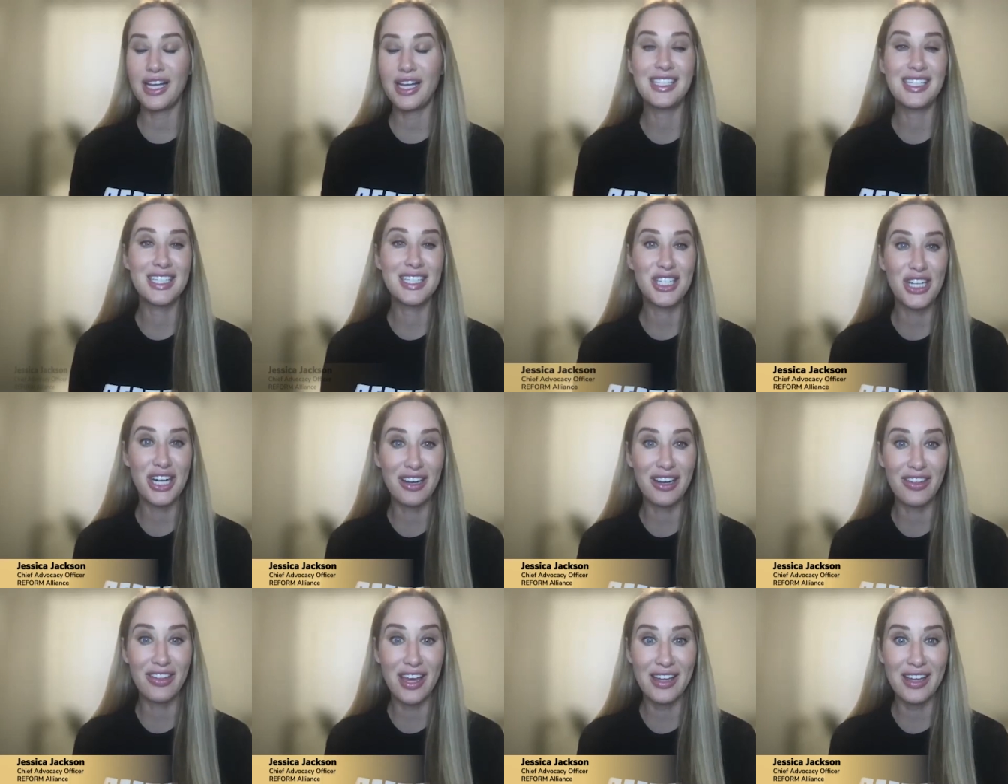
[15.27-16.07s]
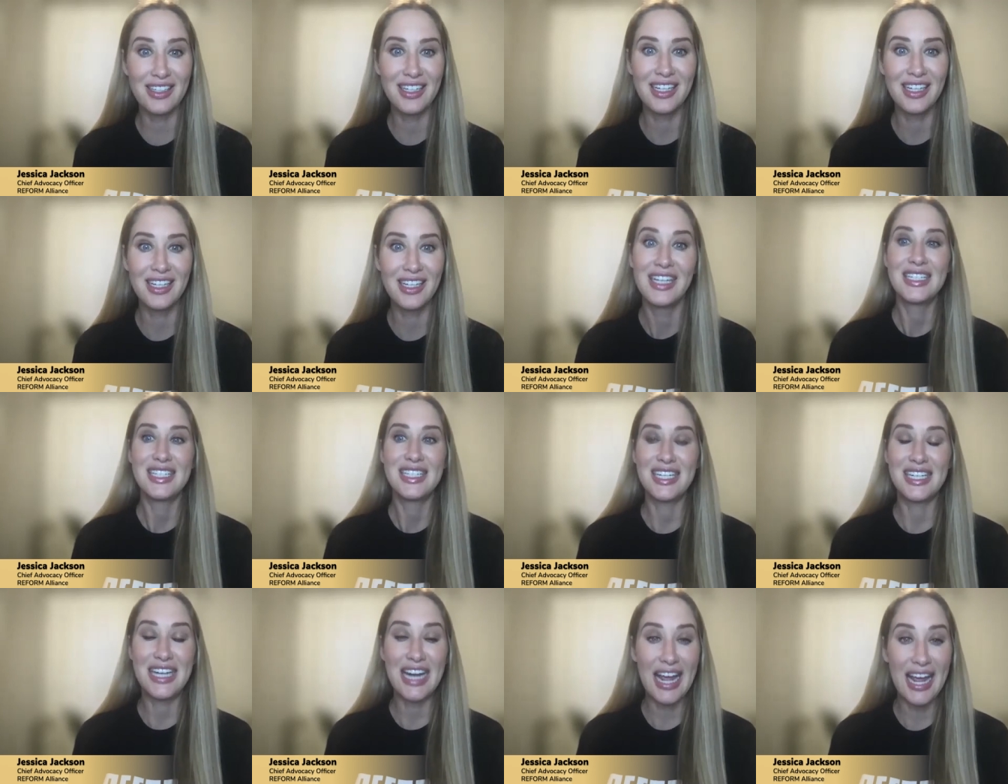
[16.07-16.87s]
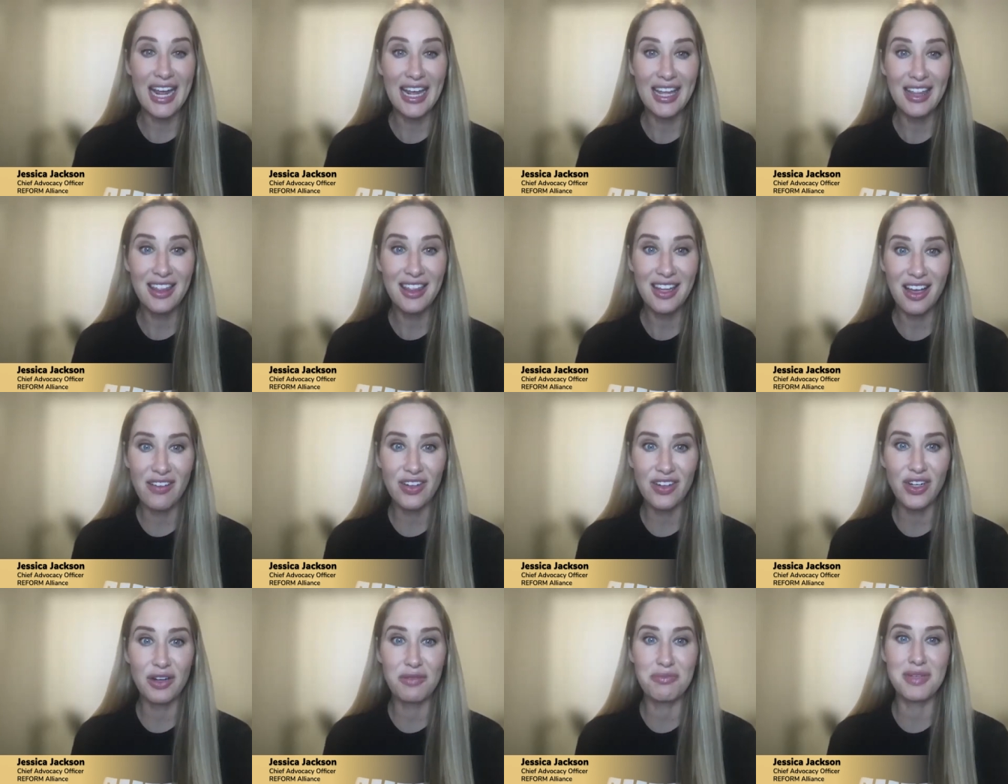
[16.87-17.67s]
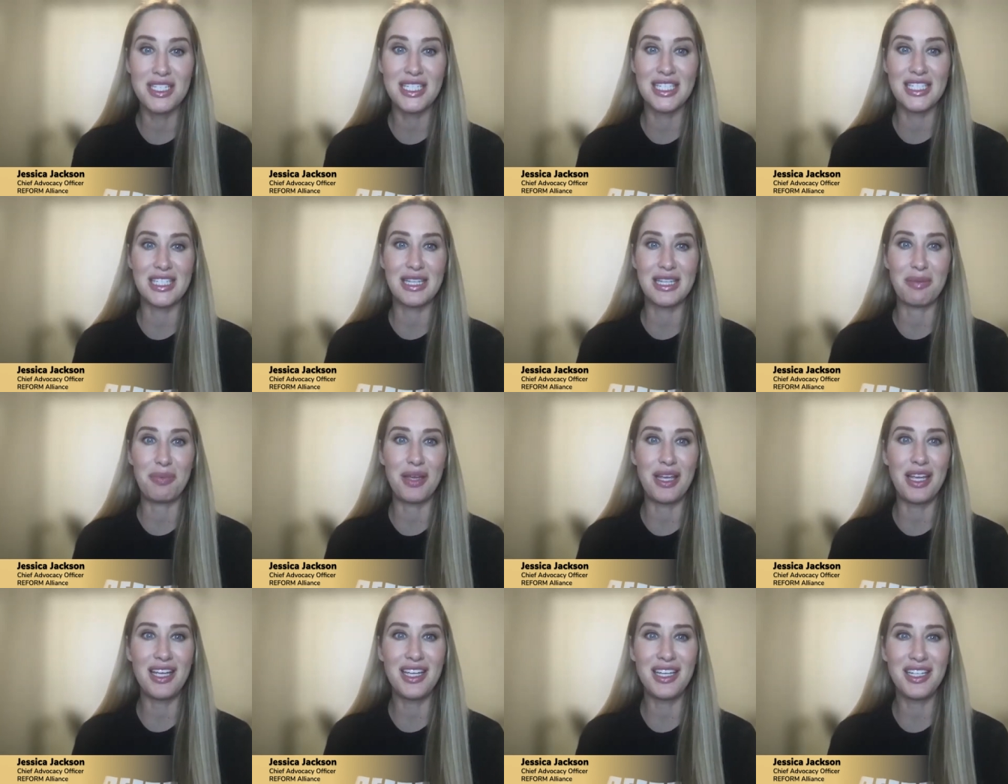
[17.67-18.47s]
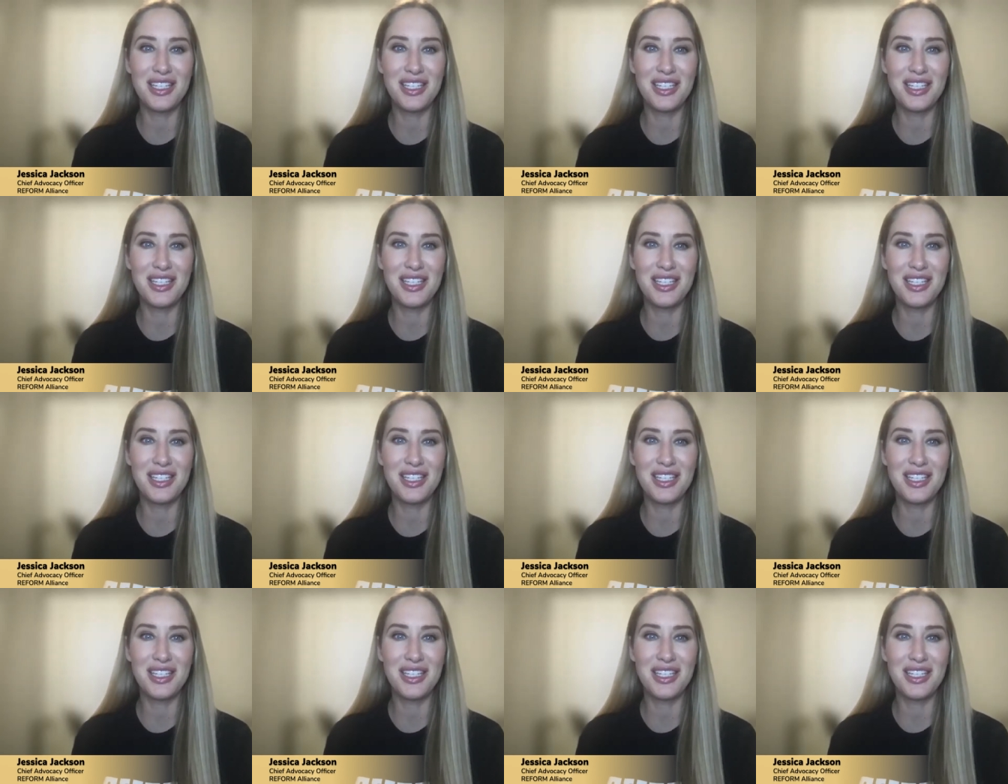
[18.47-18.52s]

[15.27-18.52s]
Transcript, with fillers: like to share that today the governor in Mississippi